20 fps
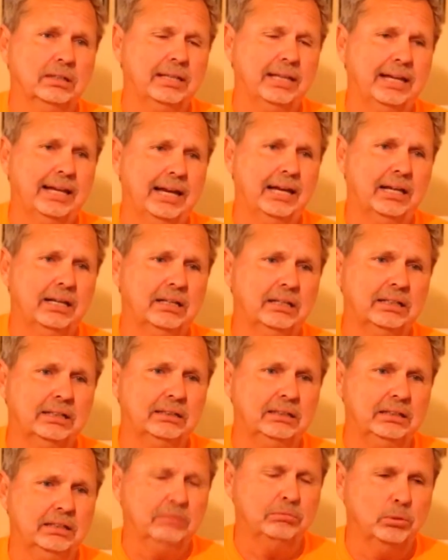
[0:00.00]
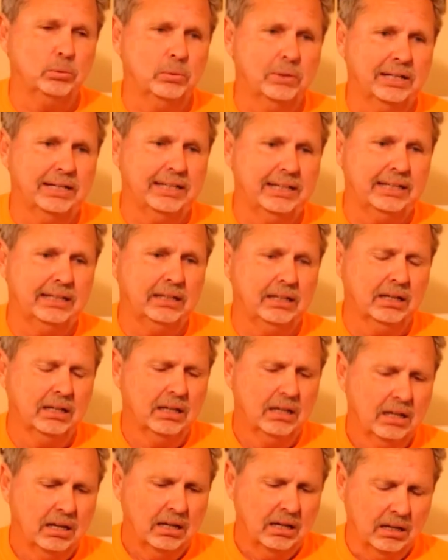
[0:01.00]
They had a giveaway
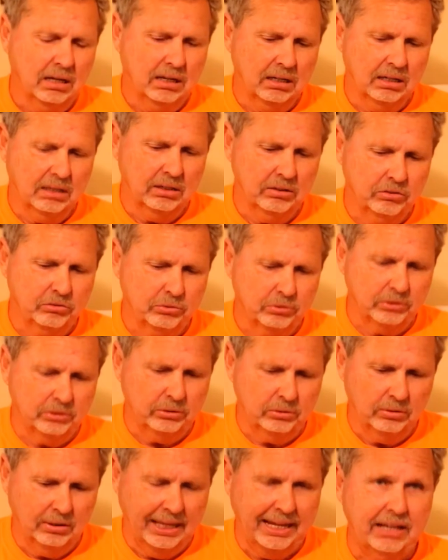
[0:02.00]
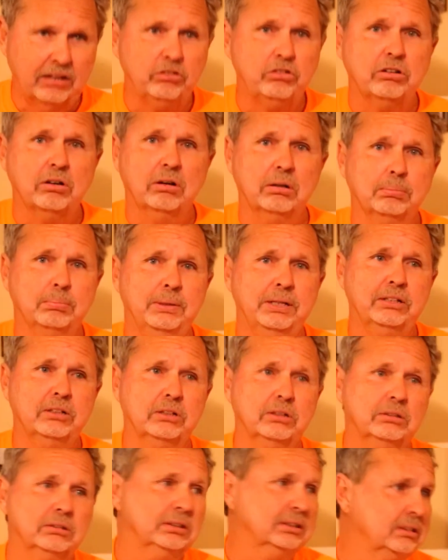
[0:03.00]
through Landshark
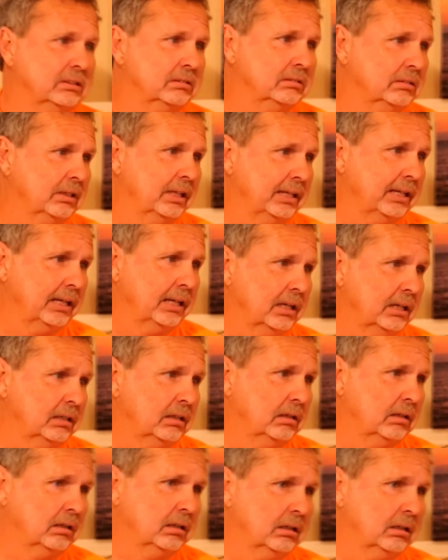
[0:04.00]
Beer, and they had